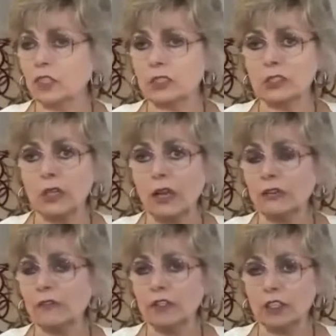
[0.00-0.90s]
it's
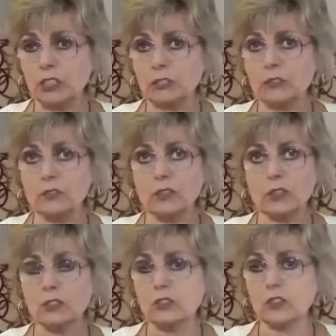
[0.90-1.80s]
just not
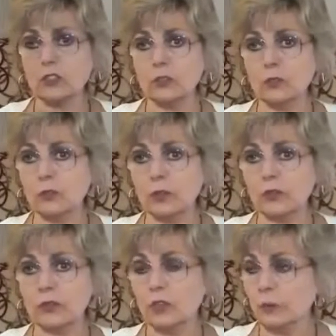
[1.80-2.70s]
efficient to
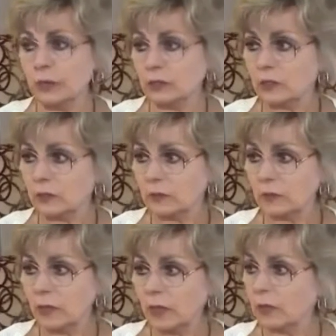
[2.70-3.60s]
continue with
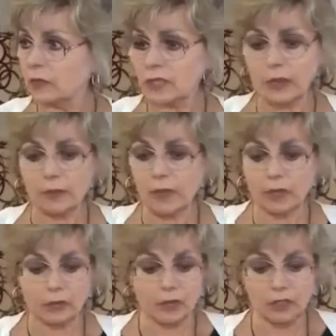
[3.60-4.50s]
humans. The
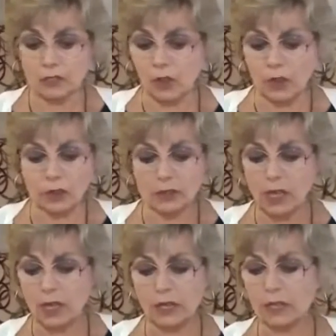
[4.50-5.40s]
same thing. These
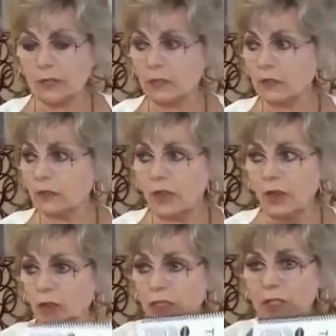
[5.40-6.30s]
all tie
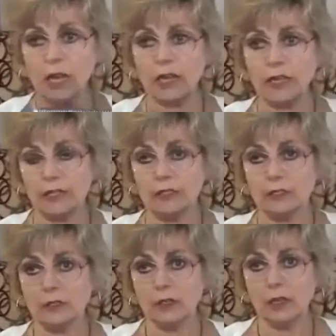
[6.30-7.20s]
in. They all tie
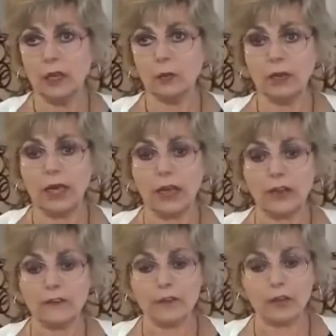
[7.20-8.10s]
in.
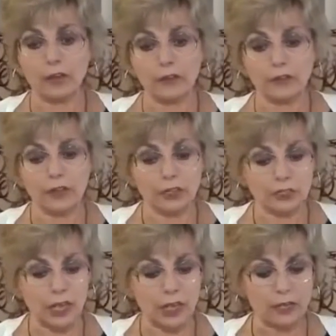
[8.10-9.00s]
We have a
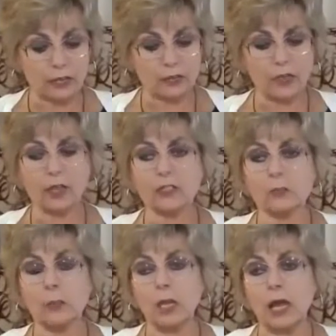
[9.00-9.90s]
think tank
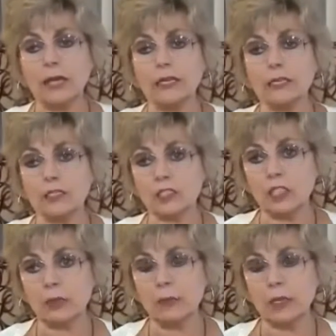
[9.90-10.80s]
that is
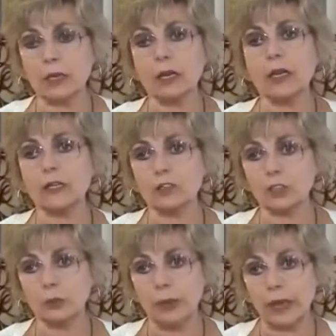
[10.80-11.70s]
plotting and scheming
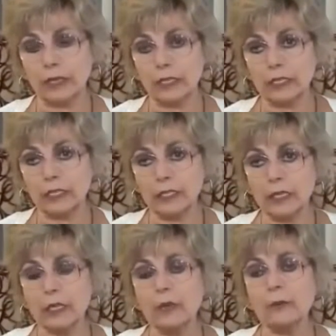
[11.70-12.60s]
against
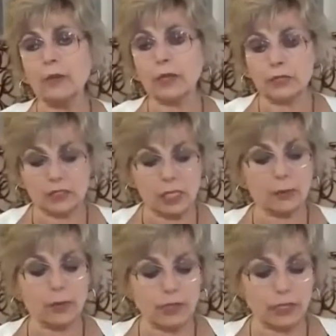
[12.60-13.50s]
humanity
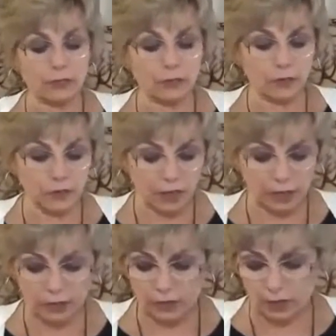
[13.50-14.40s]
because they believe
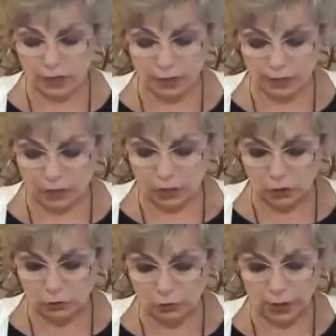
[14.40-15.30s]
that
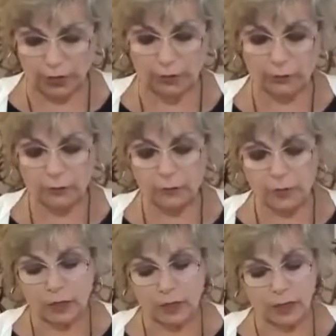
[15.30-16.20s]
it's too
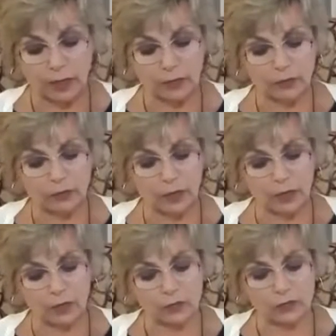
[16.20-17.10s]
frail.
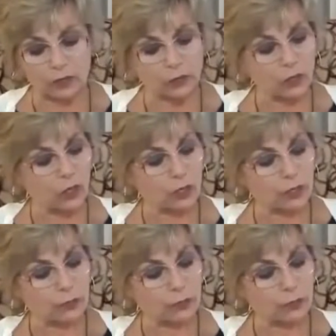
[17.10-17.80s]
And they also